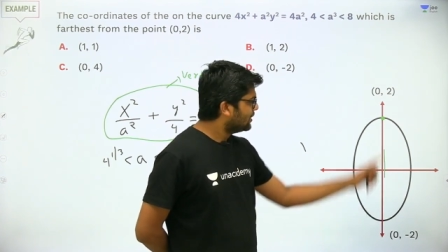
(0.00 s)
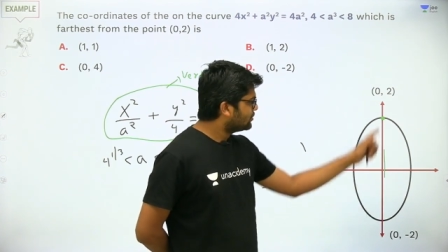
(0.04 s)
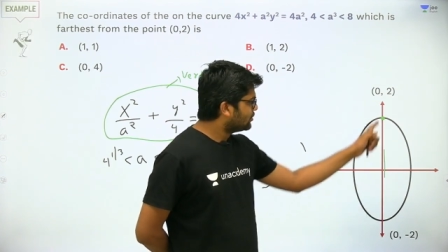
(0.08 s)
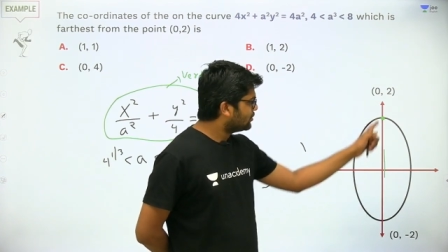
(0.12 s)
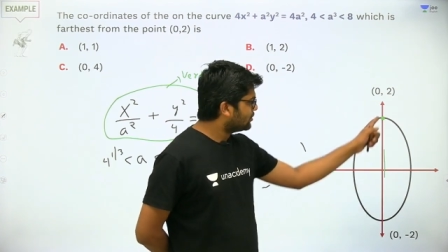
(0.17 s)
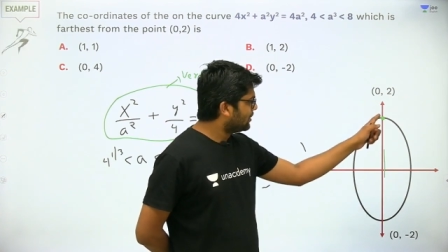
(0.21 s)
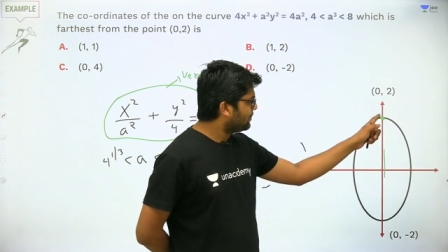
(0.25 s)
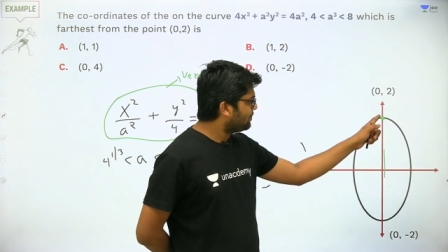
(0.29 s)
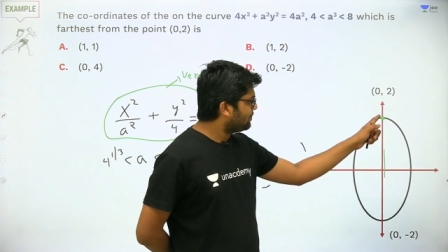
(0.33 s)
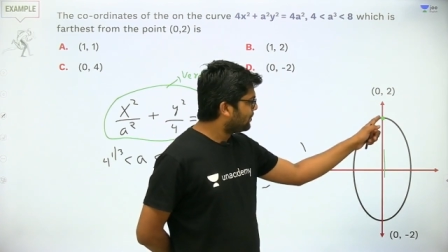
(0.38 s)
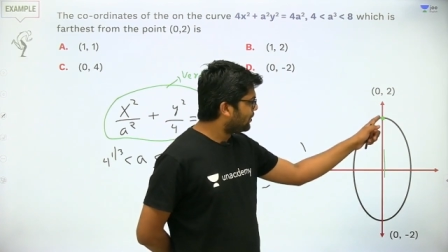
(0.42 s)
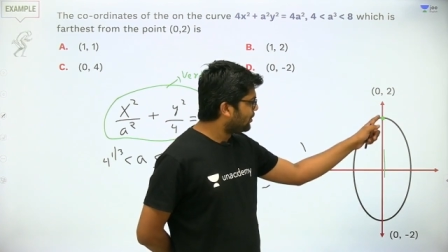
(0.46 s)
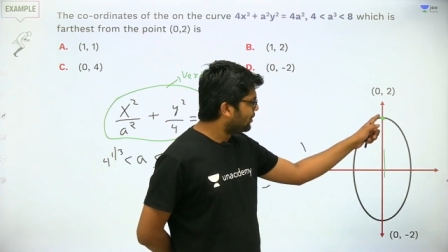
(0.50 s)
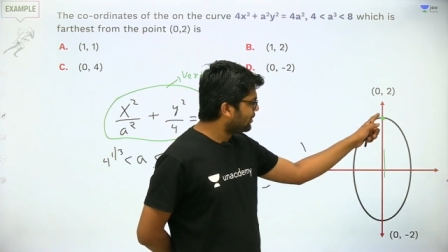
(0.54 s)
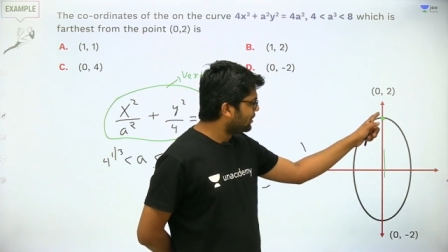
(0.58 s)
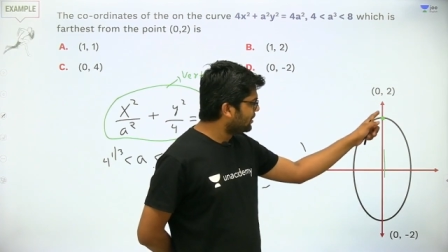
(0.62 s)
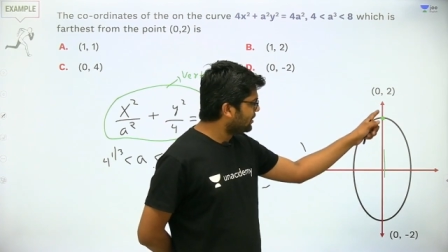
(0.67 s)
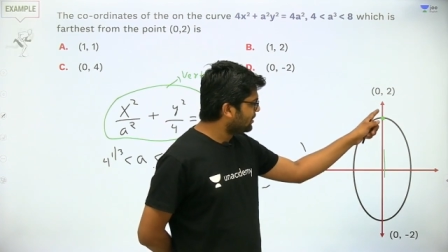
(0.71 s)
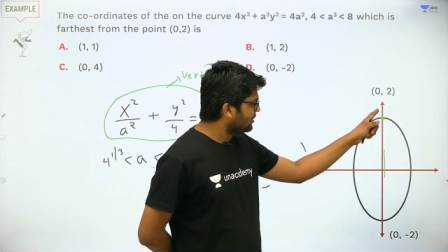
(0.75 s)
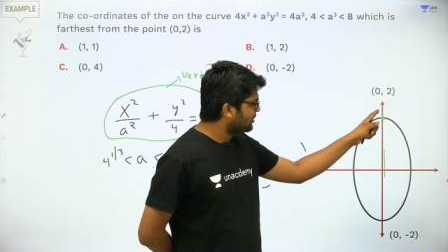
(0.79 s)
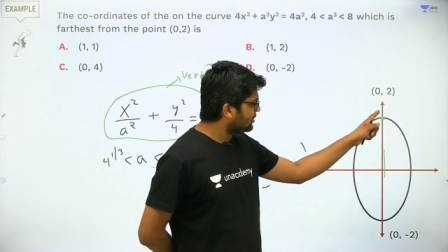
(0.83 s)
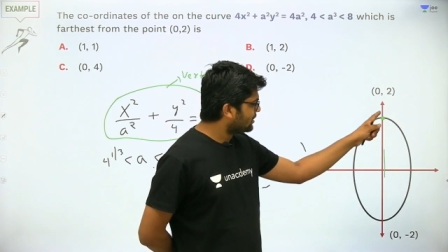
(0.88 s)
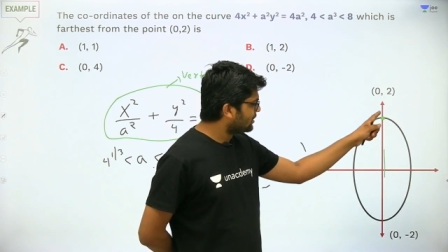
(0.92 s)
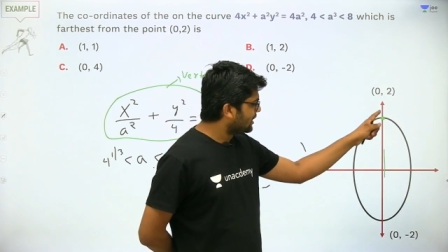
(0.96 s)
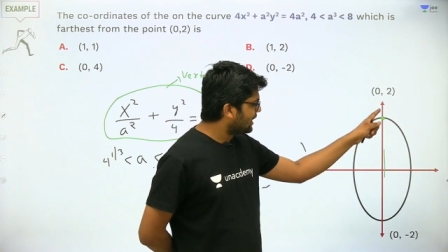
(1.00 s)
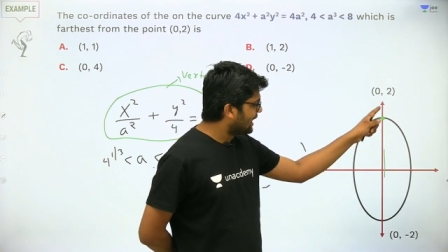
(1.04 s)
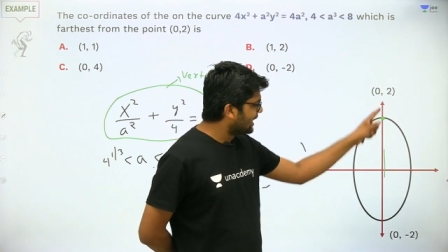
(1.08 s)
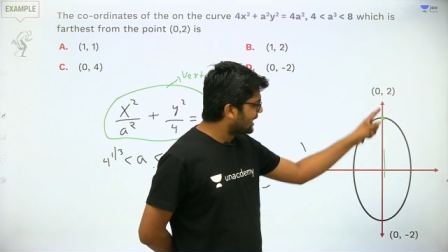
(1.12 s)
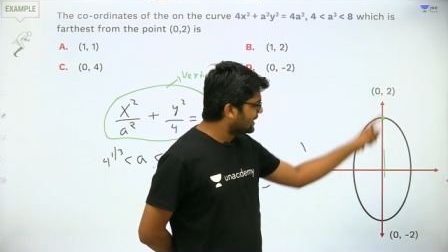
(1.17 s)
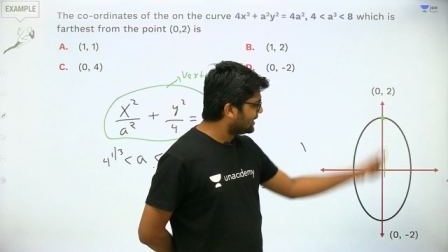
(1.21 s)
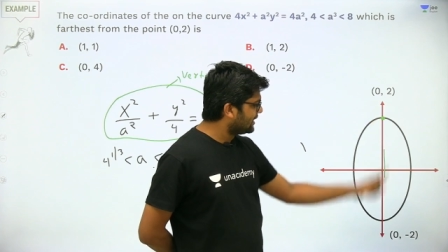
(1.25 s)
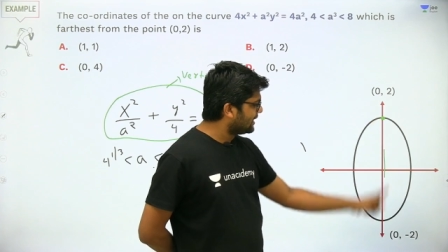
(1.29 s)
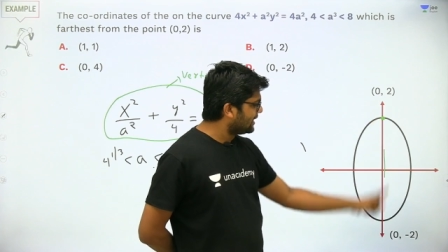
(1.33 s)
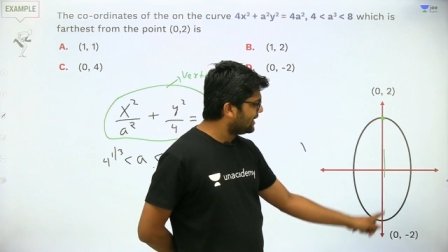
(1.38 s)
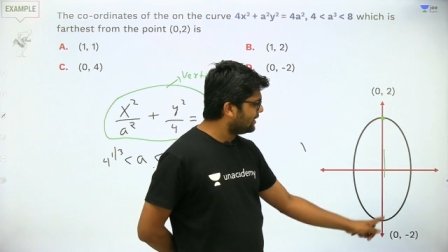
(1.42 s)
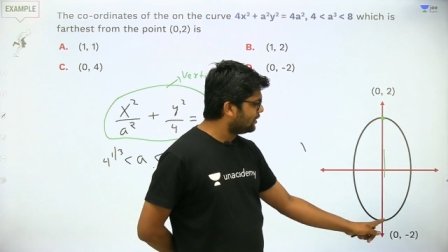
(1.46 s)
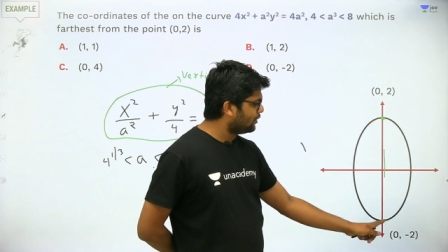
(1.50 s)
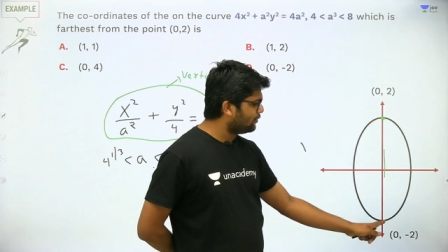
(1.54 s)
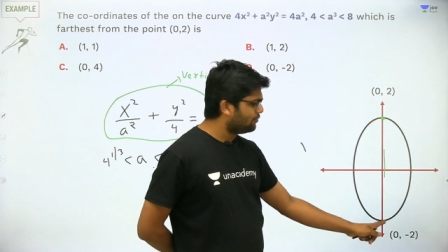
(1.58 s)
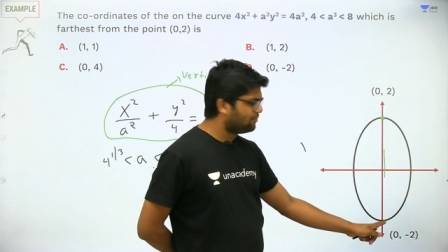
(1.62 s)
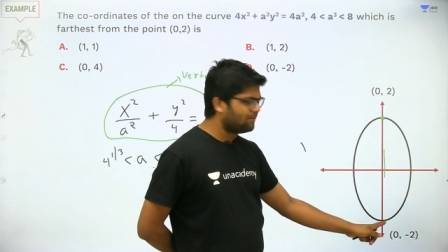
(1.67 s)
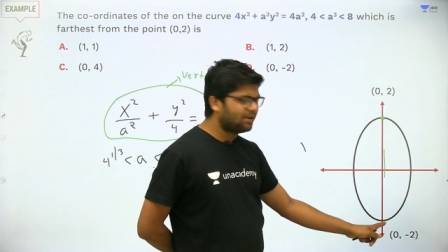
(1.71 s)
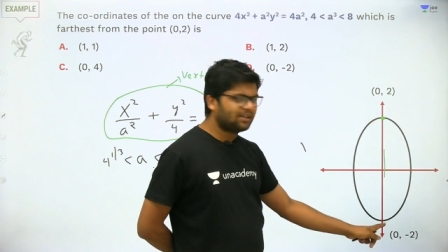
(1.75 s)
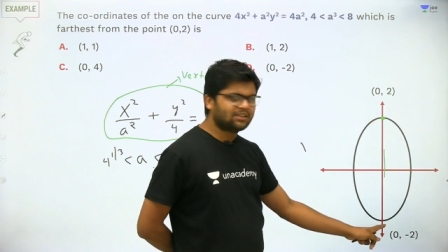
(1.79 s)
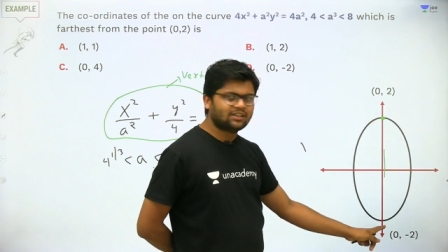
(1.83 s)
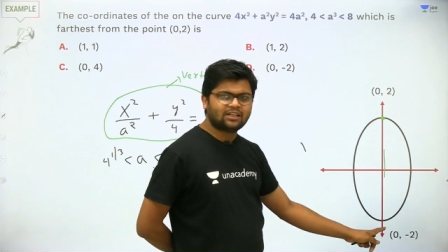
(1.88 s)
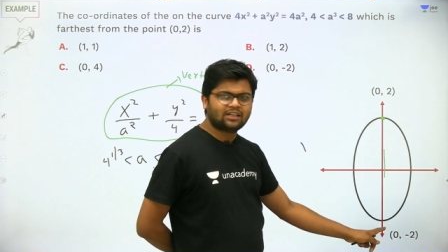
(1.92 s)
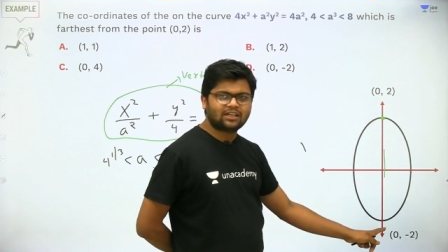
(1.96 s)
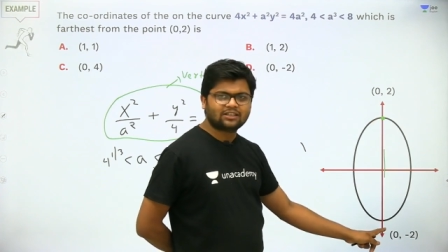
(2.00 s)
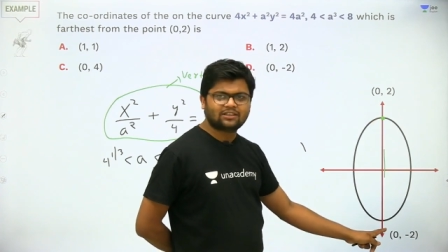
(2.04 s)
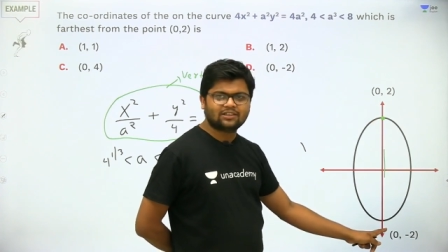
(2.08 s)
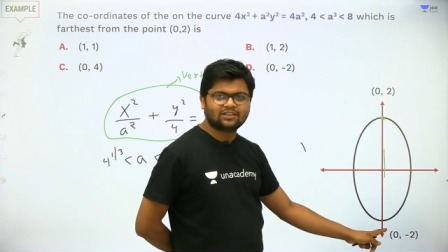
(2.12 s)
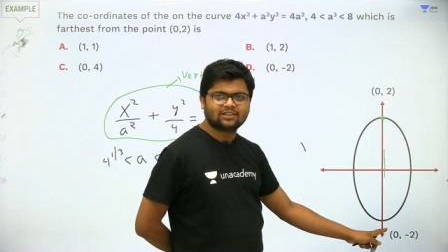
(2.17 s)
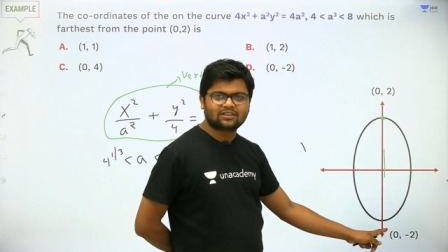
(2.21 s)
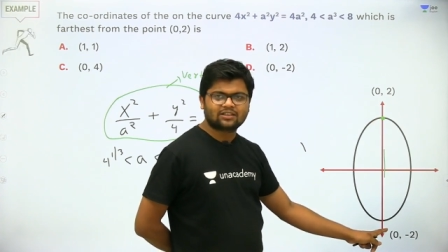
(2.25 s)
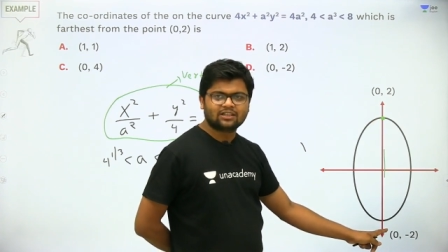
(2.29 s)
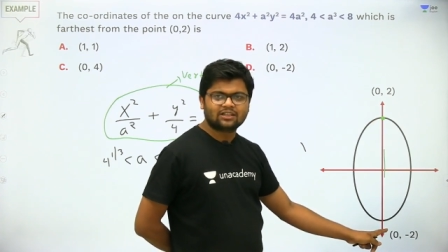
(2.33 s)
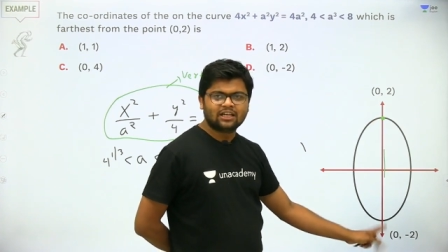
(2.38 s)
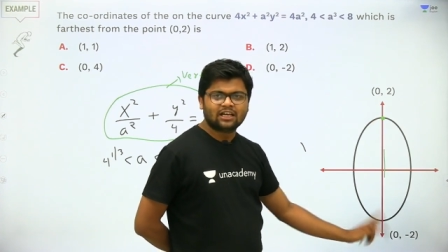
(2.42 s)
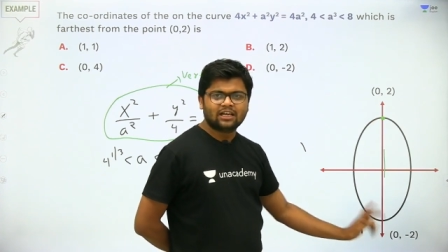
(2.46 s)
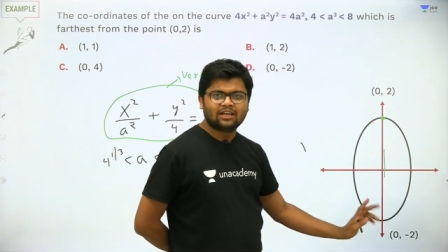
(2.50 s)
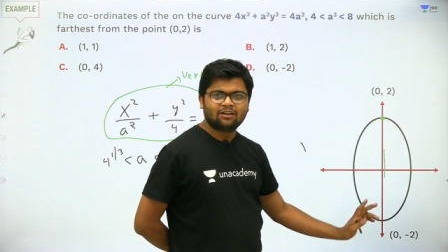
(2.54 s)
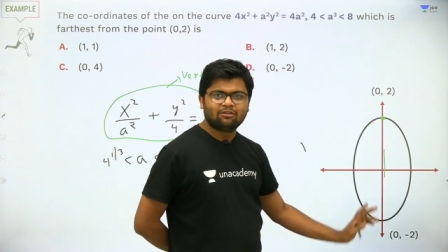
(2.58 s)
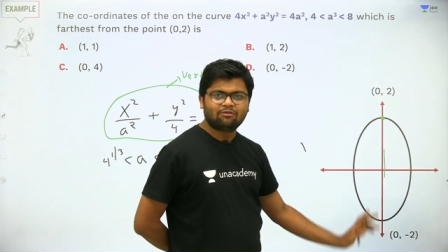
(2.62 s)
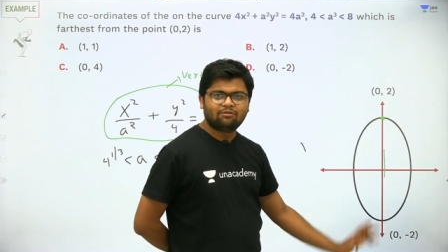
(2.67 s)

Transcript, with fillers: So, the point, the other end of major axis